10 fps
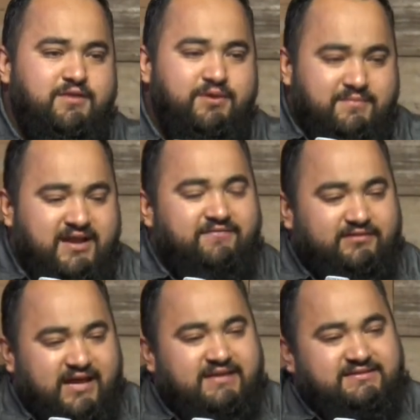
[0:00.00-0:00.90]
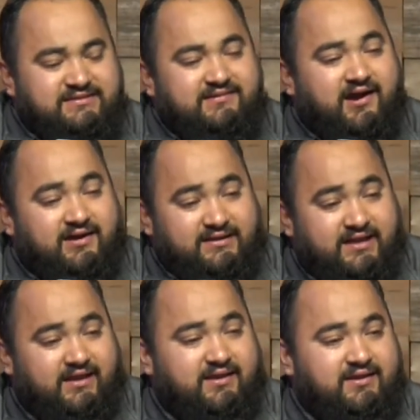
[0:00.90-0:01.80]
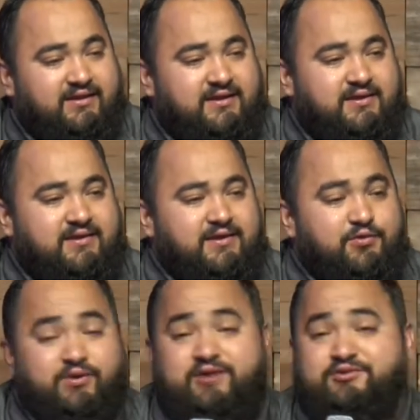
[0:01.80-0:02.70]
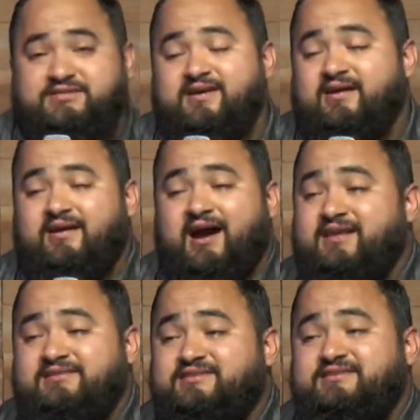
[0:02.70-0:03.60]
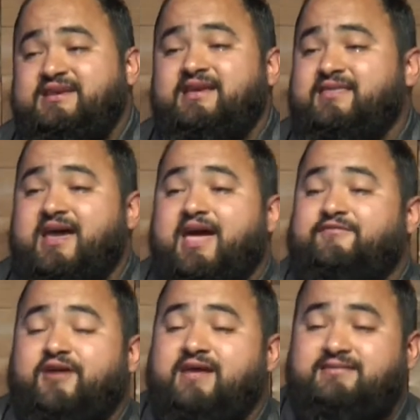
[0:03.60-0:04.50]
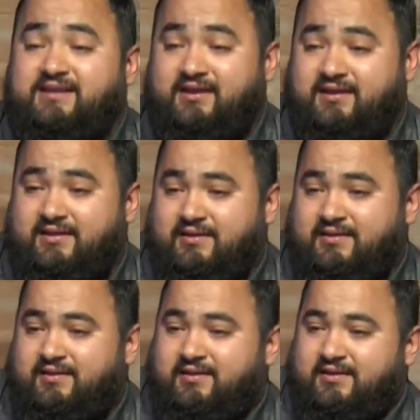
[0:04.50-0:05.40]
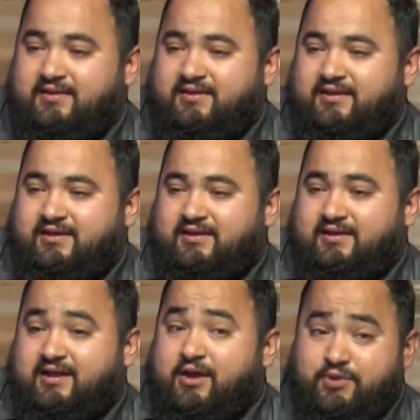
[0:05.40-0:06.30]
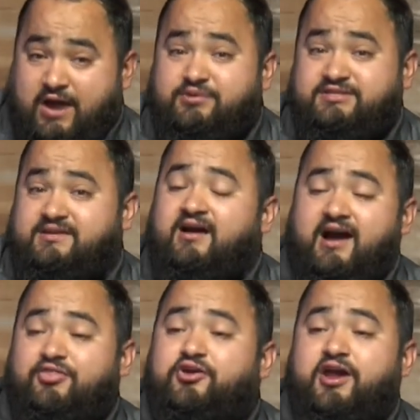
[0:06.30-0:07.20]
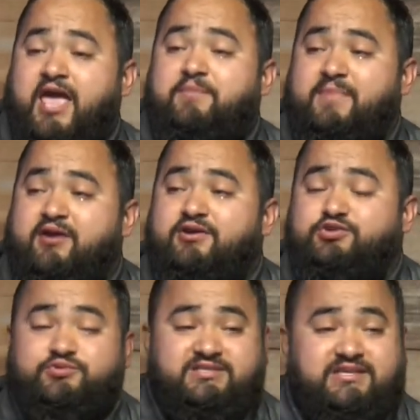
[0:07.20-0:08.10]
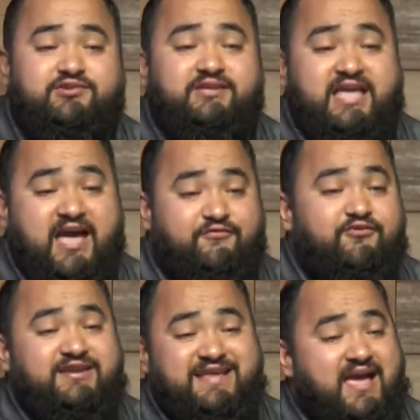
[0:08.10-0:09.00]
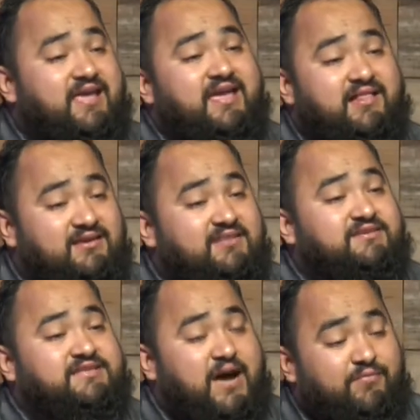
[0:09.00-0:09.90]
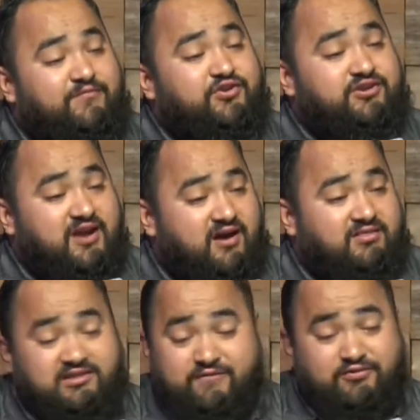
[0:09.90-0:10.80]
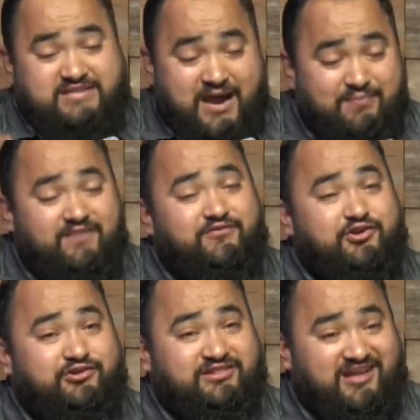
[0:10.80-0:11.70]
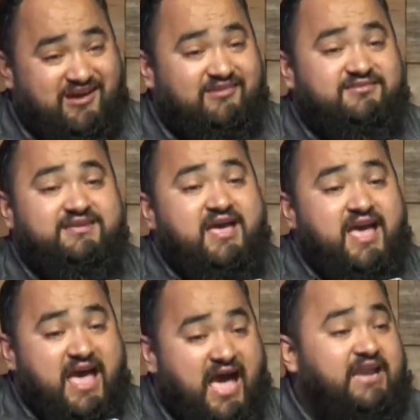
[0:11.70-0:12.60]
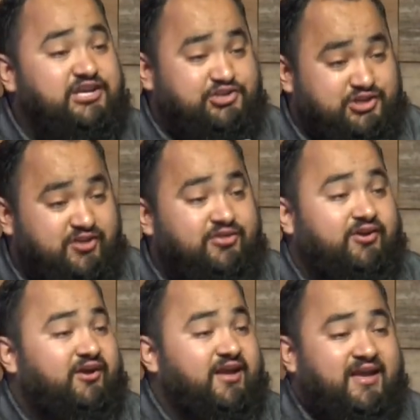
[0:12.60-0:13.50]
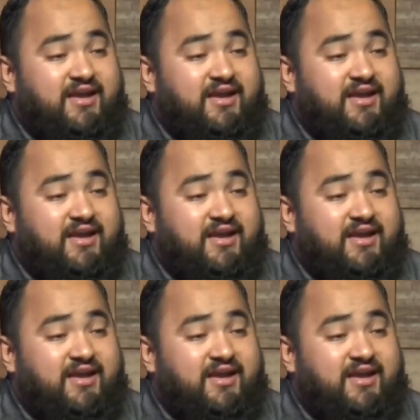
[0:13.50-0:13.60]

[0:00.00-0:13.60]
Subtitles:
but my everlasting God did. When I was young, I didn't see that ever ending. When I was young, I thought a marriage was literally every day yelling at the top of your lungs at each other